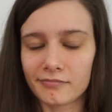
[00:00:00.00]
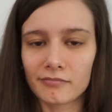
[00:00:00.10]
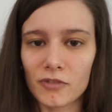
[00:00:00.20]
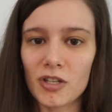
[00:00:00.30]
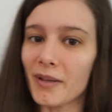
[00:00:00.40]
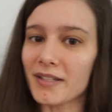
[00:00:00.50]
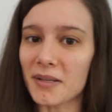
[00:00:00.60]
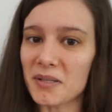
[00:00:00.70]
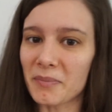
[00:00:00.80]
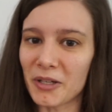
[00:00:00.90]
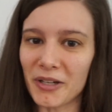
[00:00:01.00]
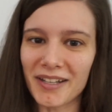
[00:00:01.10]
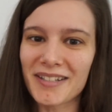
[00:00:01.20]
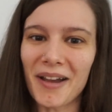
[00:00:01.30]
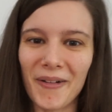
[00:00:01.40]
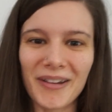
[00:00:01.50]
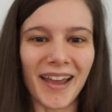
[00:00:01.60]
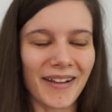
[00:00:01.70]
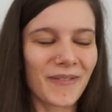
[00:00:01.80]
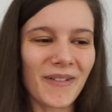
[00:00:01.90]
she picks out something good. So
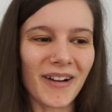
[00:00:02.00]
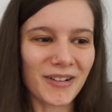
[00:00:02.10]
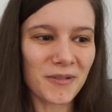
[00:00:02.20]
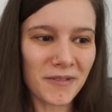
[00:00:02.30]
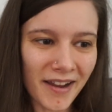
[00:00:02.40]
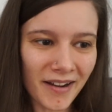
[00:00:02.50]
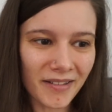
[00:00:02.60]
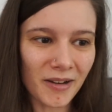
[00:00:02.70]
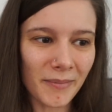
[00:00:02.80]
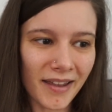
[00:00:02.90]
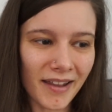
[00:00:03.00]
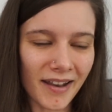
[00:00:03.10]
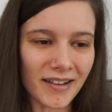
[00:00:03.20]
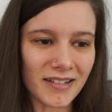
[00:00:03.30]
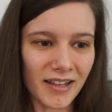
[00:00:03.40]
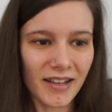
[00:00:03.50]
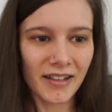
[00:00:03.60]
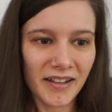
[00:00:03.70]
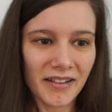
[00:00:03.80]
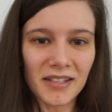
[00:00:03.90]
yeah, we walked through there a little bit and
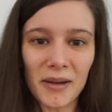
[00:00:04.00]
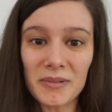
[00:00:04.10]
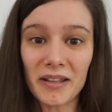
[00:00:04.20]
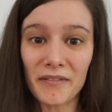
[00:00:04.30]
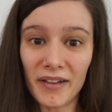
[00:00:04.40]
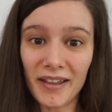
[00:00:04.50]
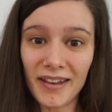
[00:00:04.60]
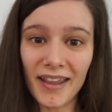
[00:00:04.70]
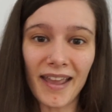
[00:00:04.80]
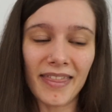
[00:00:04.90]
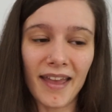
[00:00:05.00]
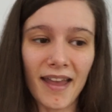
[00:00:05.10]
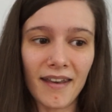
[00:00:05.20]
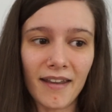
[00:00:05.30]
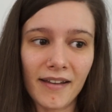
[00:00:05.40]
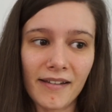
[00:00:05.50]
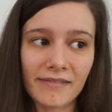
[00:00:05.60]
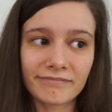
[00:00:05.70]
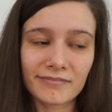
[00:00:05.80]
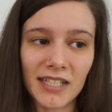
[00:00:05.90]
that was a lot of fun. And then
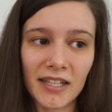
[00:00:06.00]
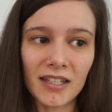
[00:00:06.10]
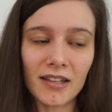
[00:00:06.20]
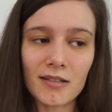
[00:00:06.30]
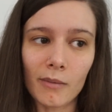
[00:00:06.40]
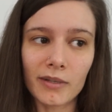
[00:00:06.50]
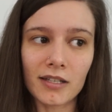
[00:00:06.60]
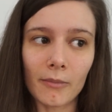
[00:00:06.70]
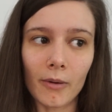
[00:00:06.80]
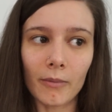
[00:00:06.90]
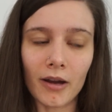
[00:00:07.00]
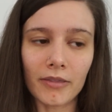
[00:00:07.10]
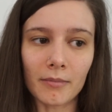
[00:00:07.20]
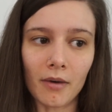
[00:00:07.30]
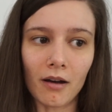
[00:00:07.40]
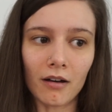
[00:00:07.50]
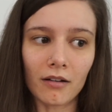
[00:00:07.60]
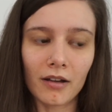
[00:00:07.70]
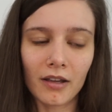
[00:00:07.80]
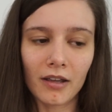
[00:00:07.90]
I think that's all we did while we were at the
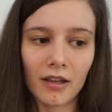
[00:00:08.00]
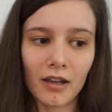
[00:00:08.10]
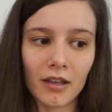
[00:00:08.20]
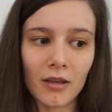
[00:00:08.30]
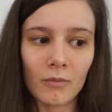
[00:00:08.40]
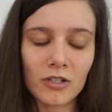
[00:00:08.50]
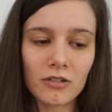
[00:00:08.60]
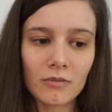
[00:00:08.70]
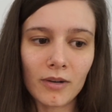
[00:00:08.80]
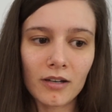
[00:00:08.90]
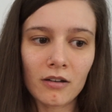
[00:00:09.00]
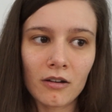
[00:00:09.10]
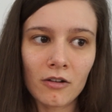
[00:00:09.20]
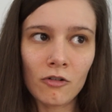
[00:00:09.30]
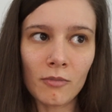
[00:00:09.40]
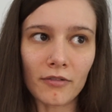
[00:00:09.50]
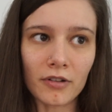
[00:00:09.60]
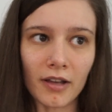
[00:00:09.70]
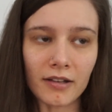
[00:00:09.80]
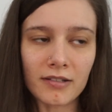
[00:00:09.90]
mall. And then we just went home after
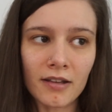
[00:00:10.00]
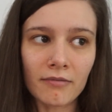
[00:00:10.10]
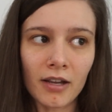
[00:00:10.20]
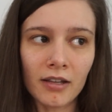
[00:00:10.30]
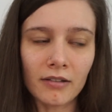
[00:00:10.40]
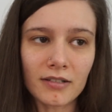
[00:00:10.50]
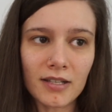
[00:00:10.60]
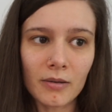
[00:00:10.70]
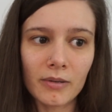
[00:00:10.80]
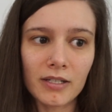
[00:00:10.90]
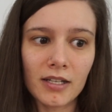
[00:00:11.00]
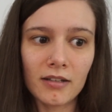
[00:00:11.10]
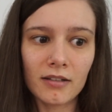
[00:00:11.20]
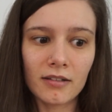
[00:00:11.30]
that. Is that right? Is that what we did?